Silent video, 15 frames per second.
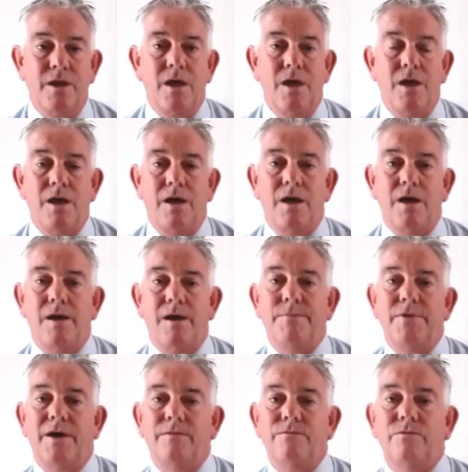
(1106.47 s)

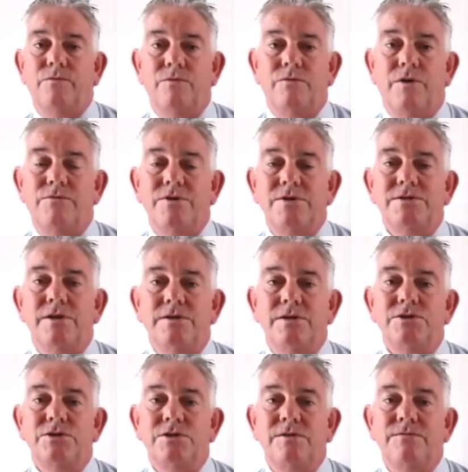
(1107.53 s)
And a recent
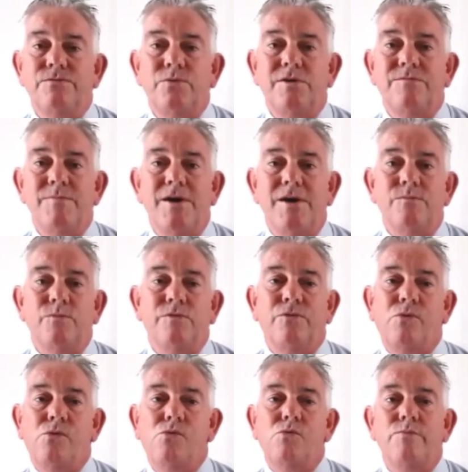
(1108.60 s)
initiative, we have met with
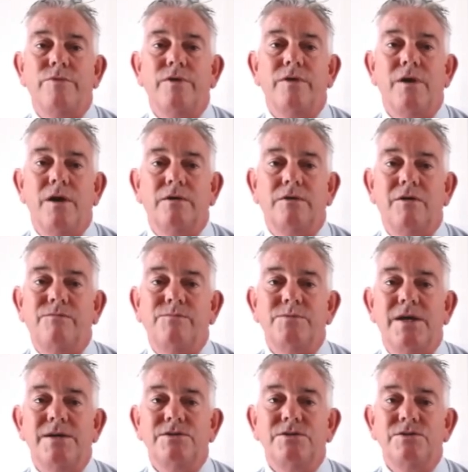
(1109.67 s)
all government
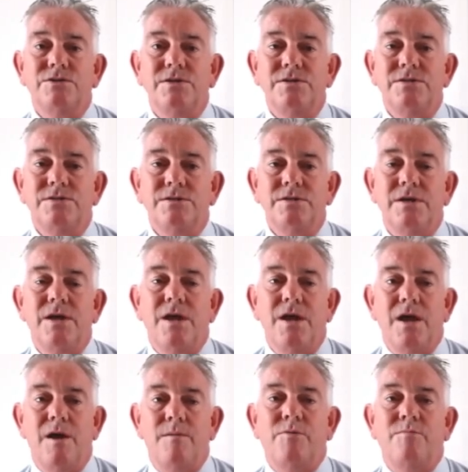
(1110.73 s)
agencies
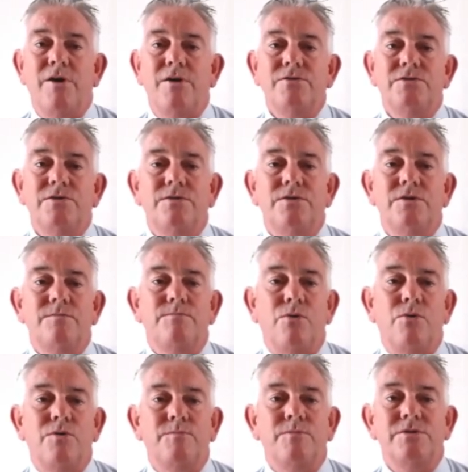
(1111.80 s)
and promoted the
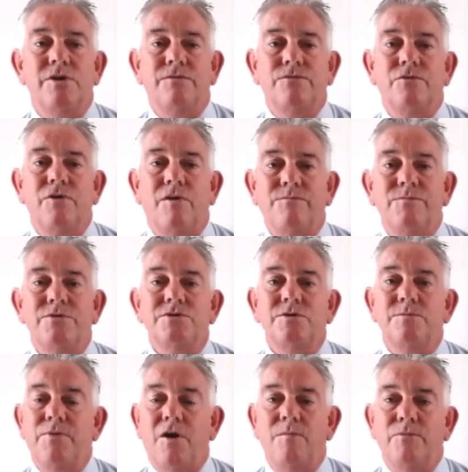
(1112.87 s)
appointment of government
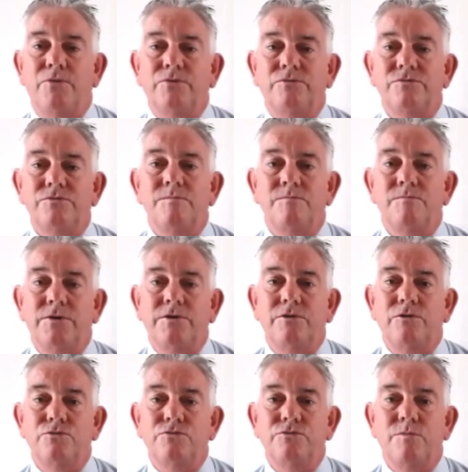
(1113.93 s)
department money
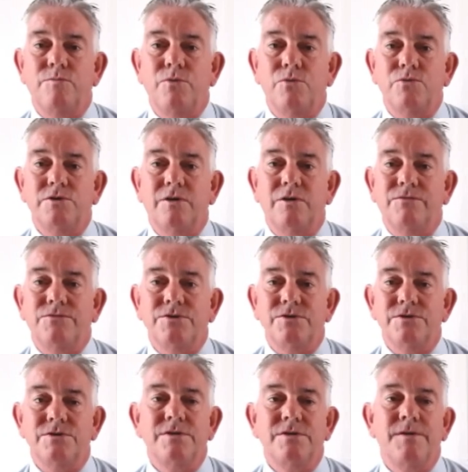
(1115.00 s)
laundering reporting
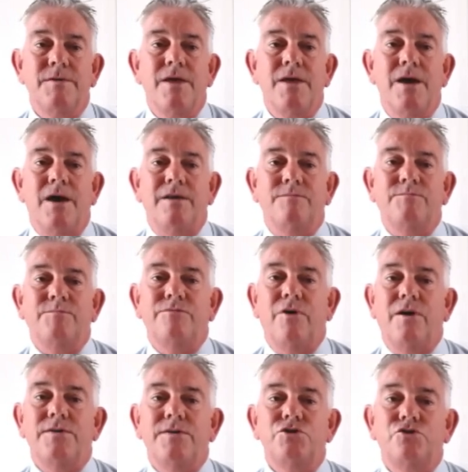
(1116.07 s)
officers and have
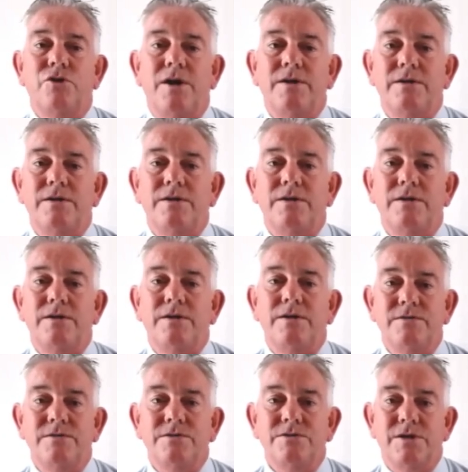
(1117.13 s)
provided training,
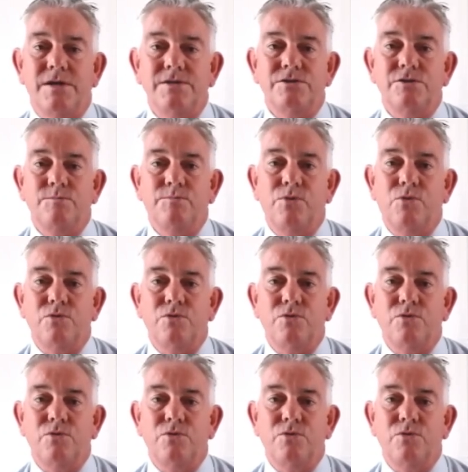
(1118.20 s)
guidance and support.